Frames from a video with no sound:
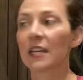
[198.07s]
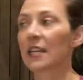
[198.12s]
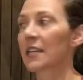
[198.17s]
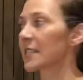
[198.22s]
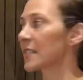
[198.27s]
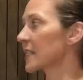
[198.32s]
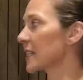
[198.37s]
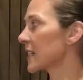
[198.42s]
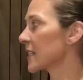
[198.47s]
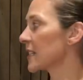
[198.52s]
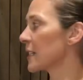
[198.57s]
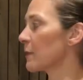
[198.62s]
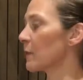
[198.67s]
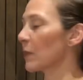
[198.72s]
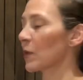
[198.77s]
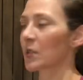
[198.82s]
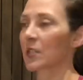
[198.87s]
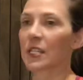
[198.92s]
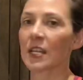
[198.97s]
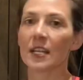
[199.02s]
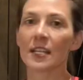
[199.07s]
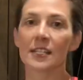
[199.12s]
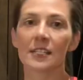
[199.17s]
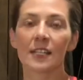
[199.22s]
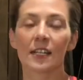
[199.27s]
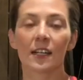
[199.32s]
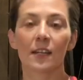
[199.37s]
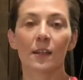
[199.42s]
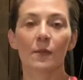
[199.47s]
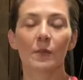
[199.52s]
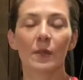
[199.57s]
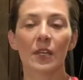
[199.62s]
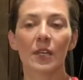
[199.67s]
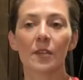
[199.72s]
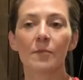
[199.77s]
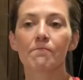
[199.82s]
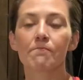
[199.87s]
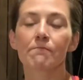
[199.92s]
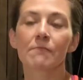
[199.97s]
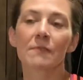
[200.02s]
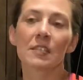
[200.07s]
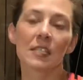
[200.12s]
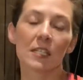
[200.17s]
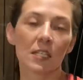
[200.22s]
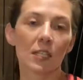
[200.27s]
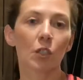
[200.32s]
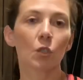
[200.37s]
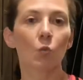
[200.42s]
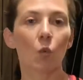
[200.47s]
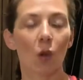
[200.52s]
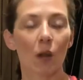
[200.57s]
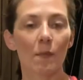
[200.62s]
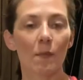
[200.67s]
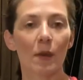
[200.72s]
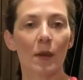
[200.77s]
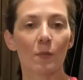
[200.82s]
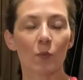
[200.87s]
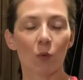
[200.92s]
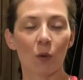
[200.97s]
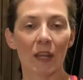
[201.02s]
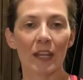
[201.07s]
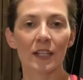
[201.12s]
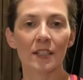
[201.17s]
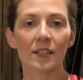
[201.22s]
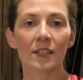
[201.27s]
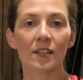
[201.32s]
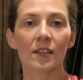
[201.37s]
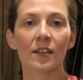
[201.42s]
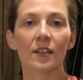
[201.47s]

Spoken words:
60% is going to be still warm-up weight,